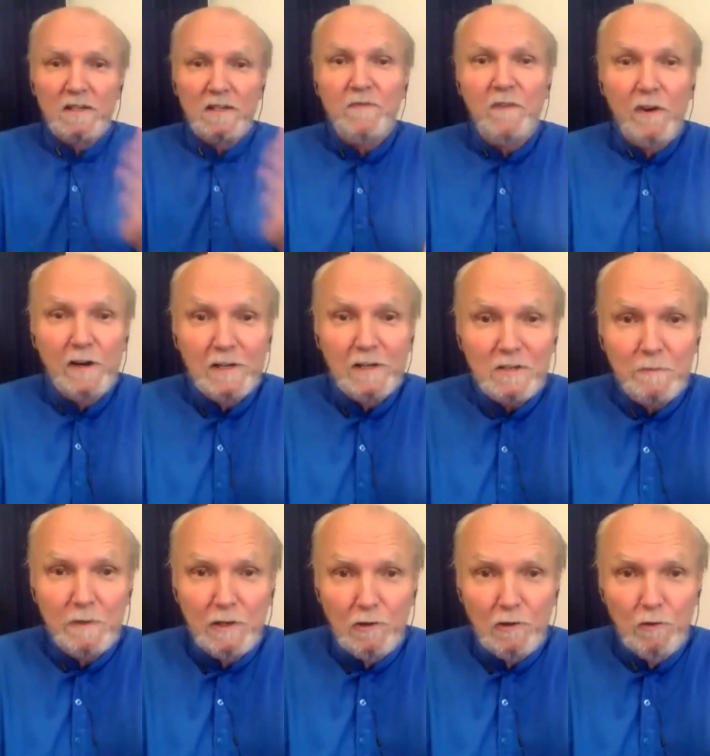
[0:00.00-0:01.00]
various
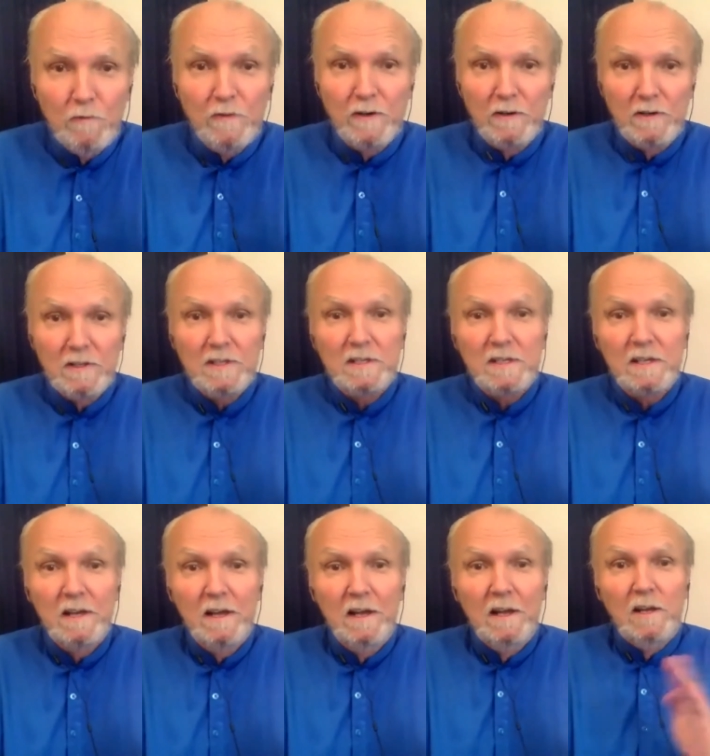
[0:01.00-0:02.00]
maneuvers
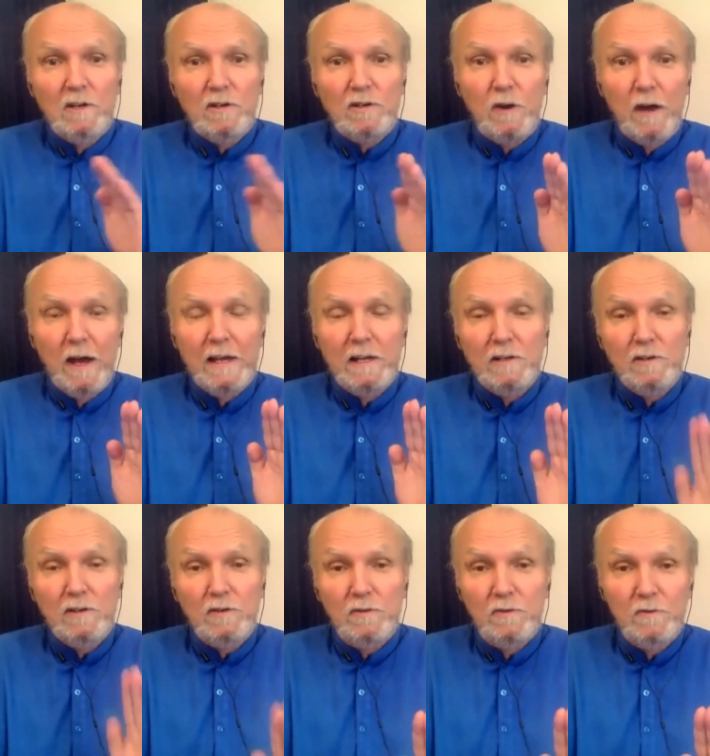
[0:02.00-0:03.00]

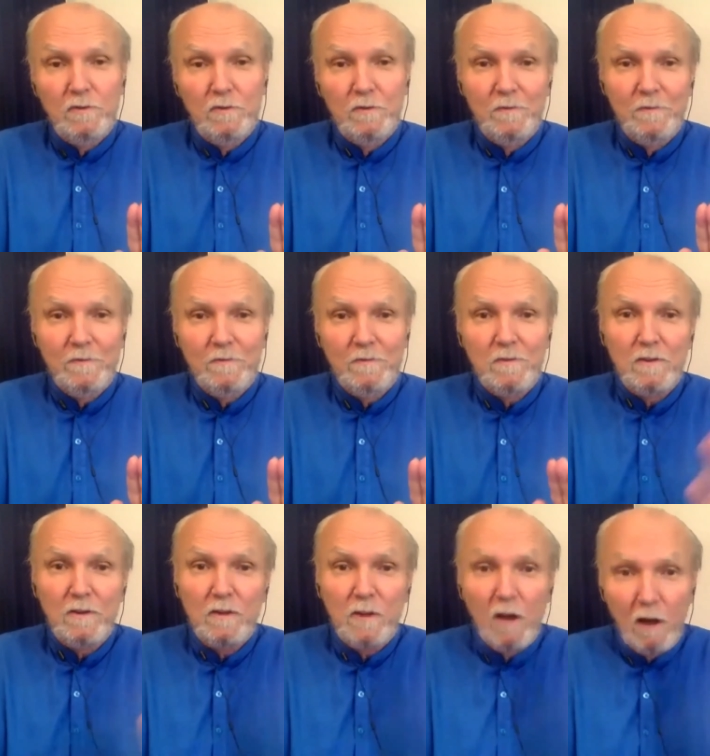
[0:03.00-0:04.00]
trying to
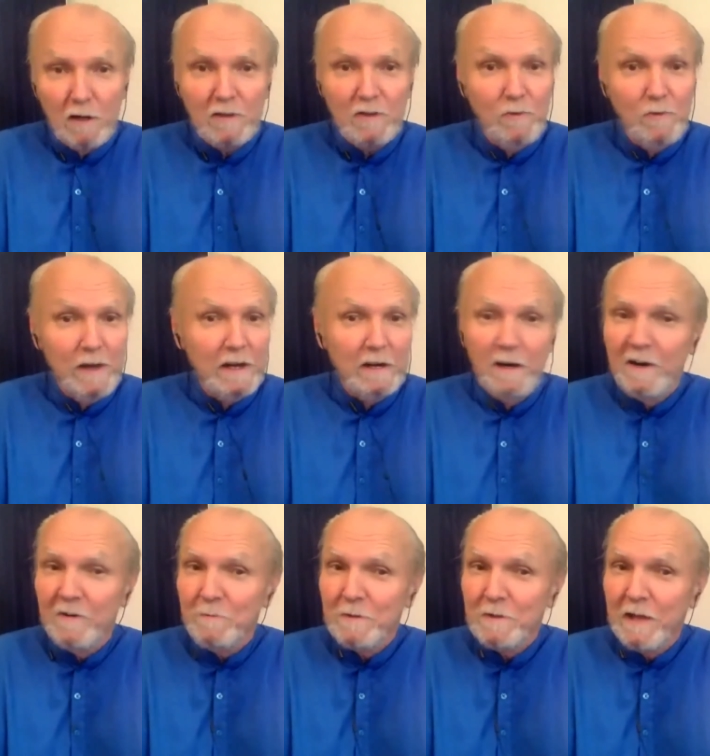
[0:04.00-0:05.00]
knock the rat
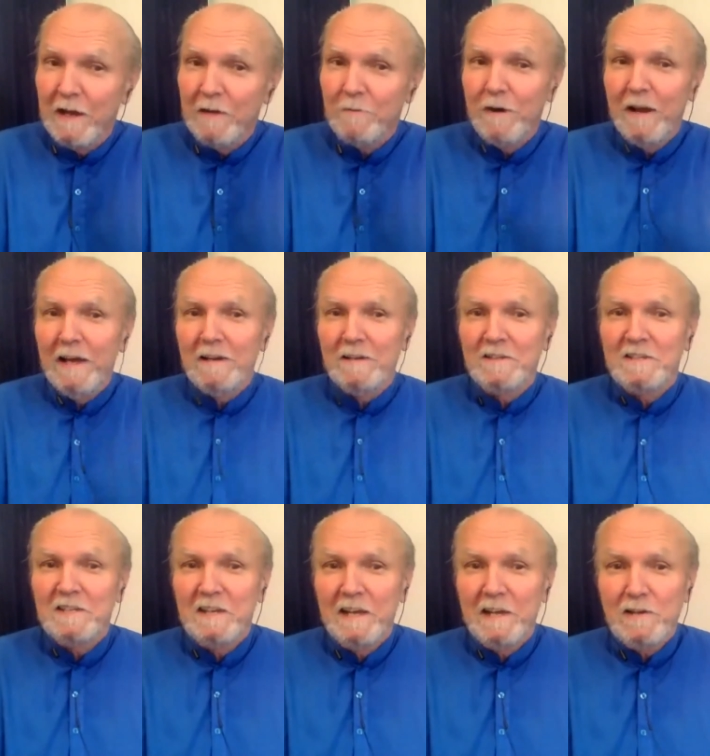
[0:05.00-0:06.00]
off, but that rat is
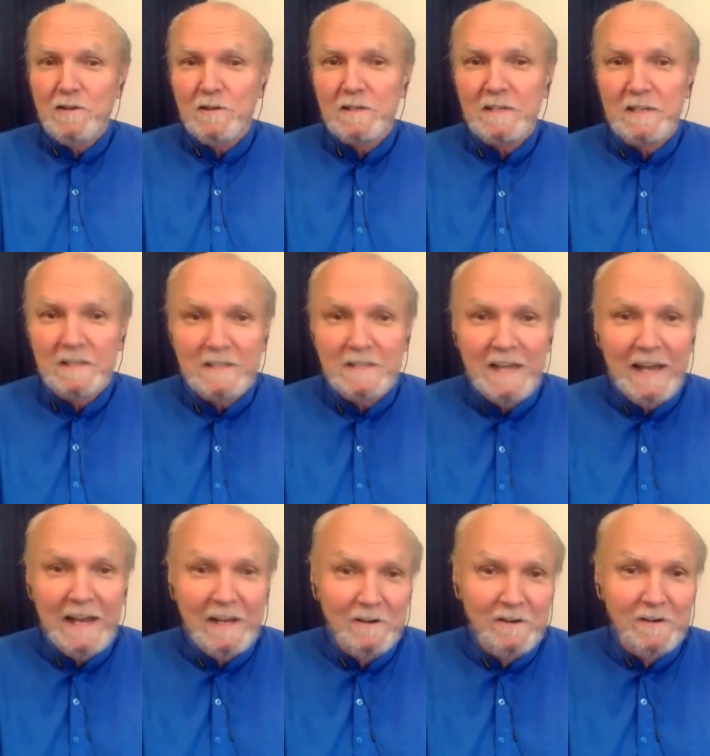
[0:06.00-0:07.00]
tenacious and is
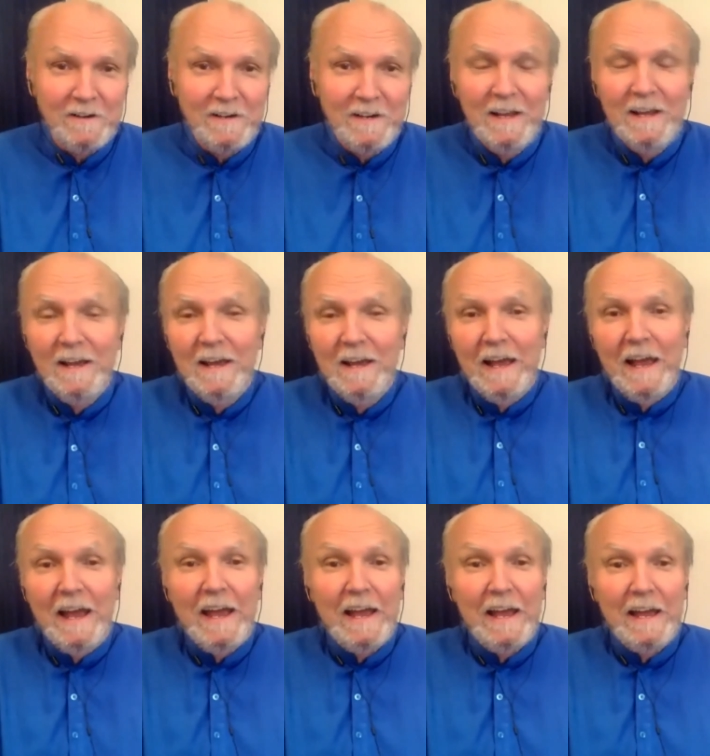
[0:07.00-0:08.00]
hanging on,
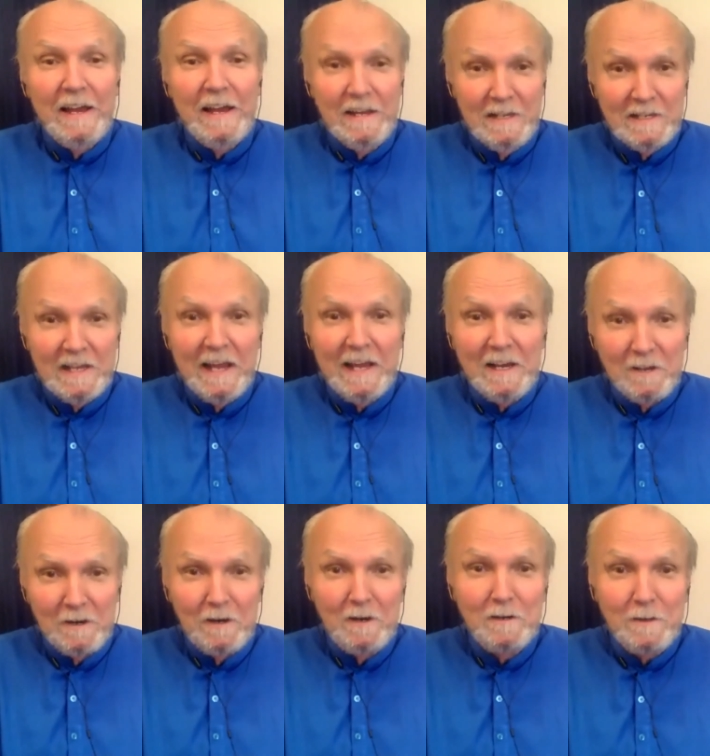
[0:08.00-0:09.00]
and he's hanging
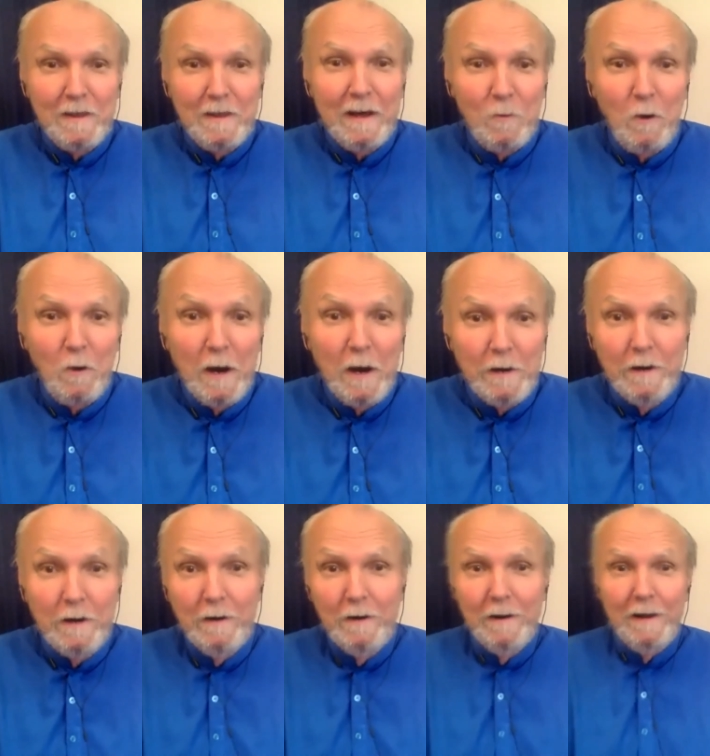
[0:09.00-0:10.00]
on to that
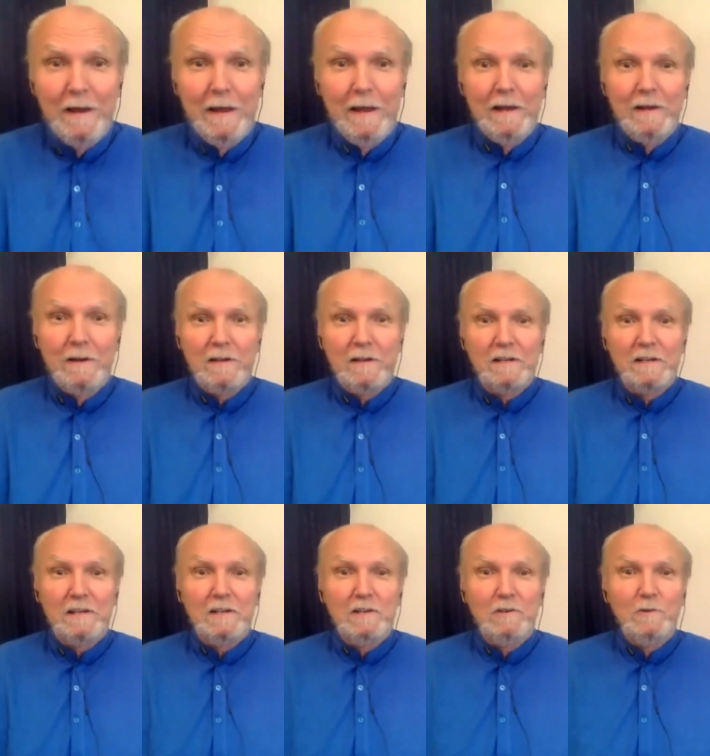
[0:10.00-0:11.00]
wire and
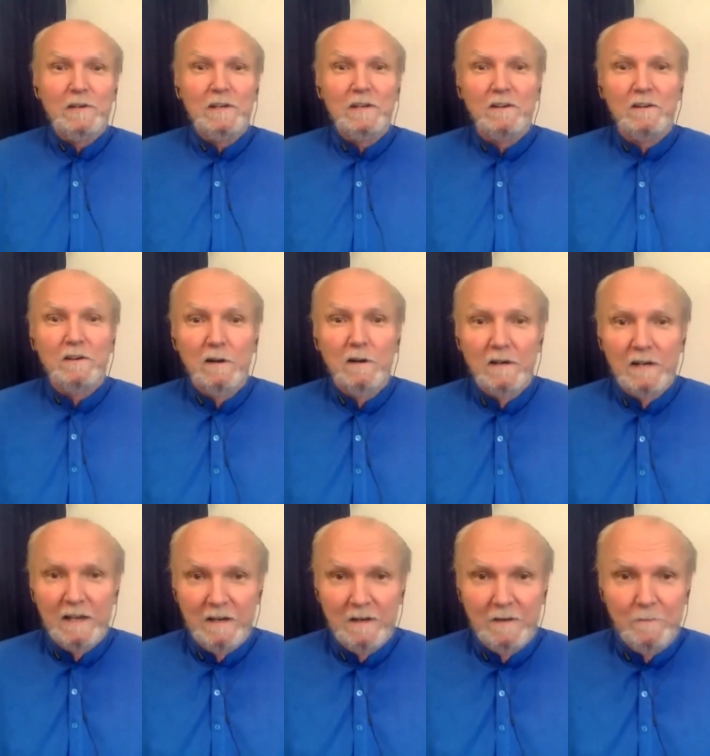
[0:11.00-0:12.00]
continuing to gnaw
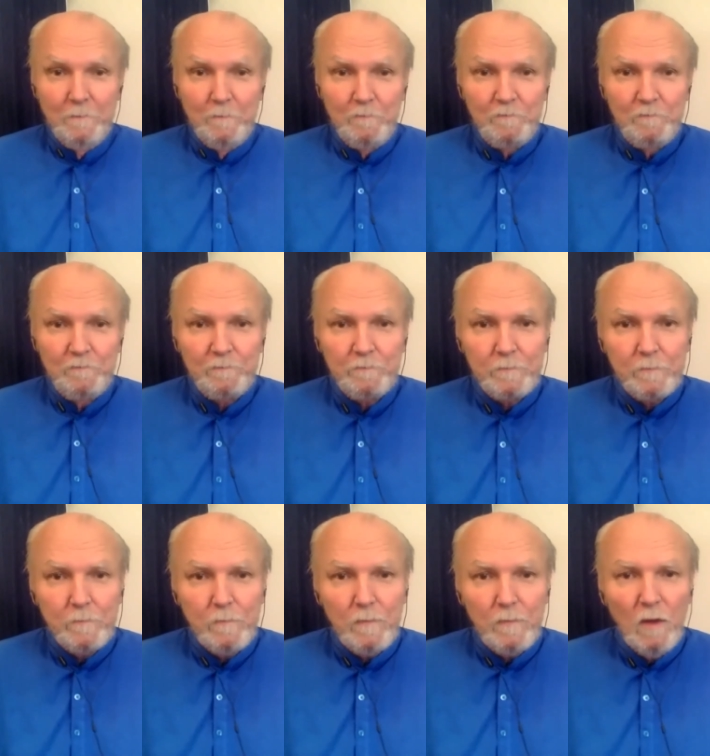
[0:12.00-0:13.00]
at it.
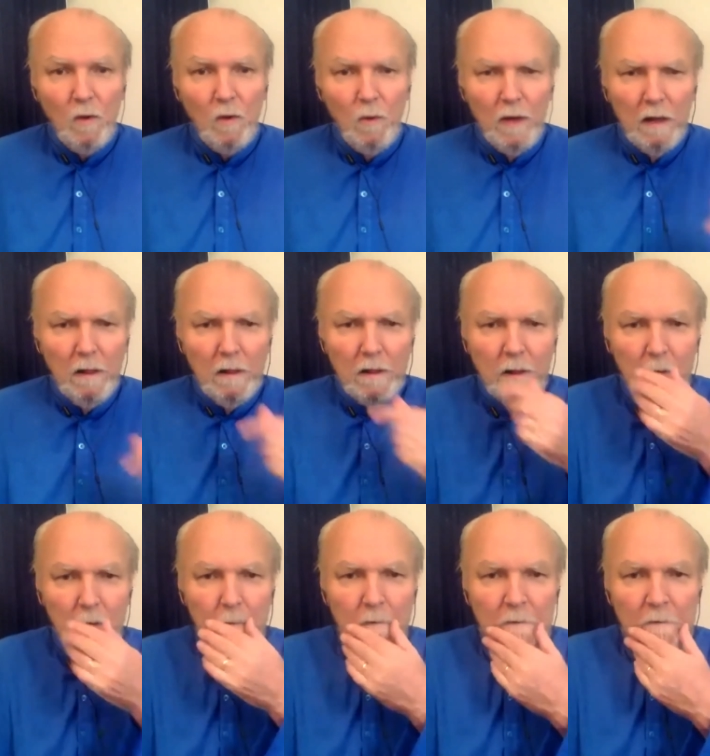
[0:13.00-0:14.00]
Well,
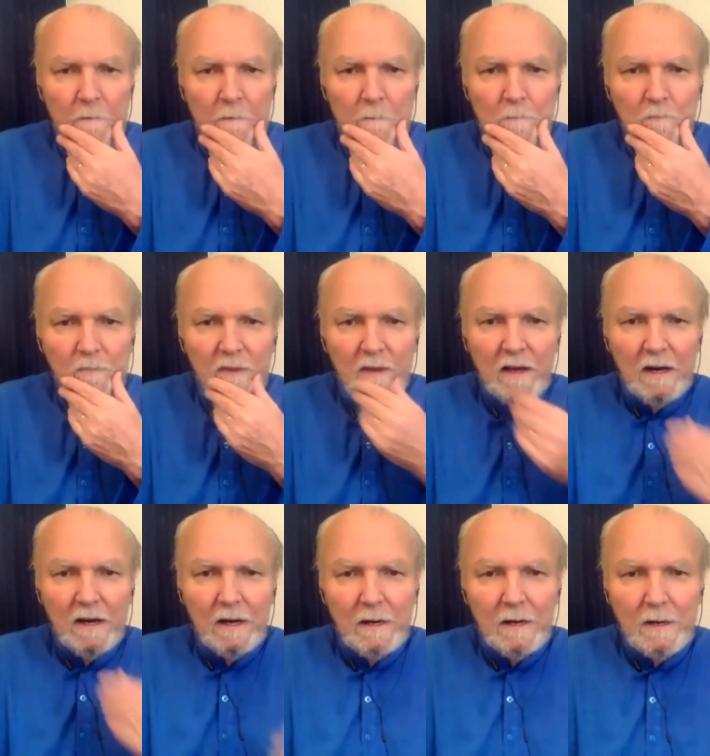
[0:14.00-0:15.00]

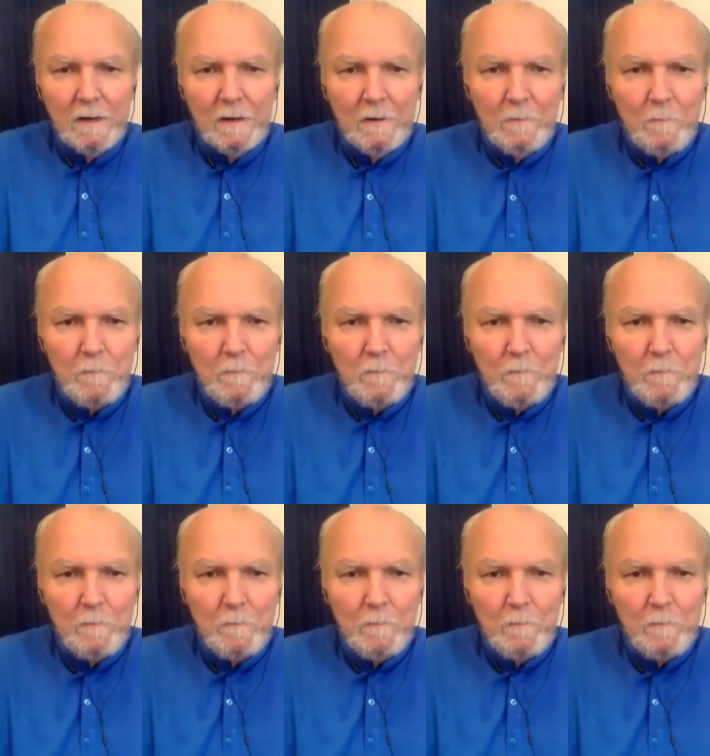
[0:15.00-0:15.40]
uh,